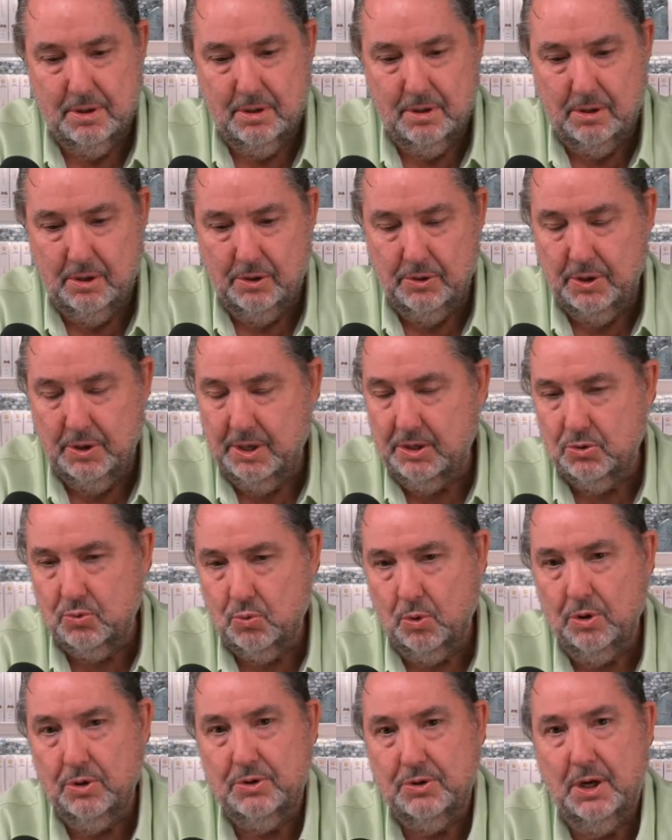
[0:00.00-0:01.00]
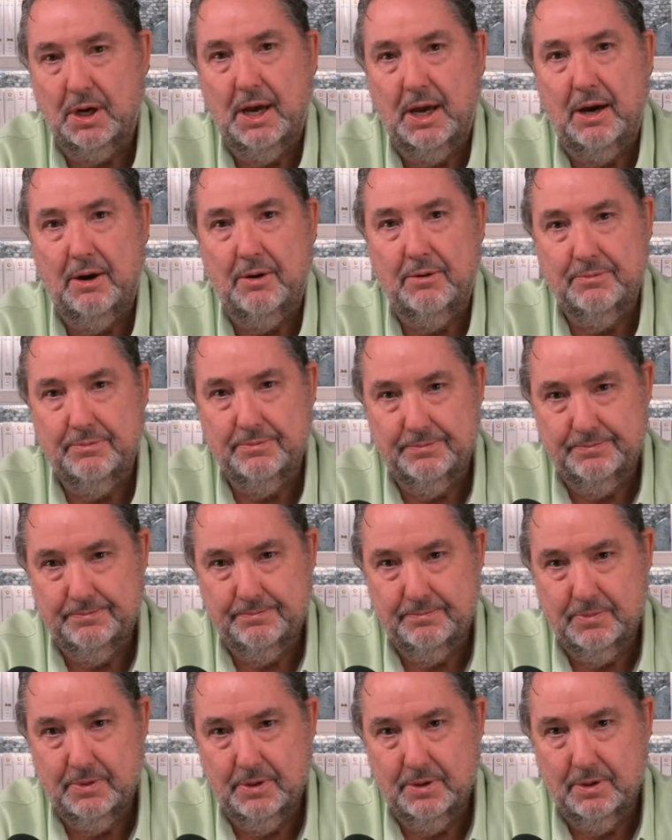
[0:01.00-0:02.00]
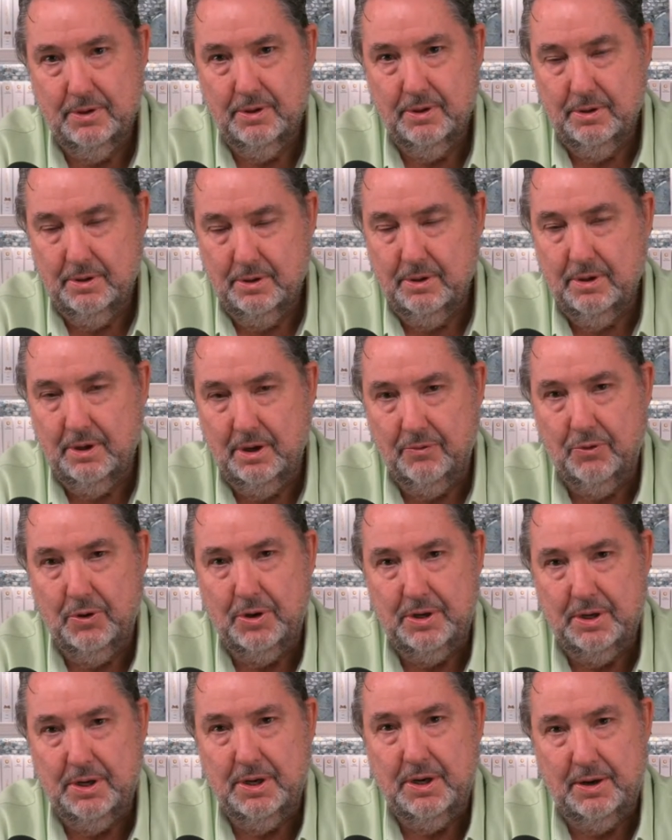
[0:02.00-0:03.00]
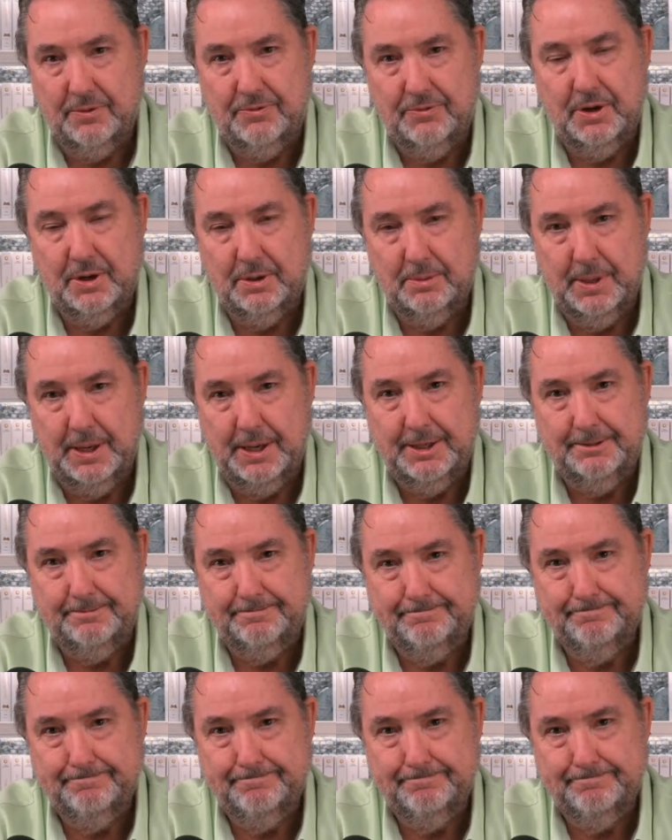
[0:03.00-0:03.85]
clearly as words allow, "You've written enough, young man.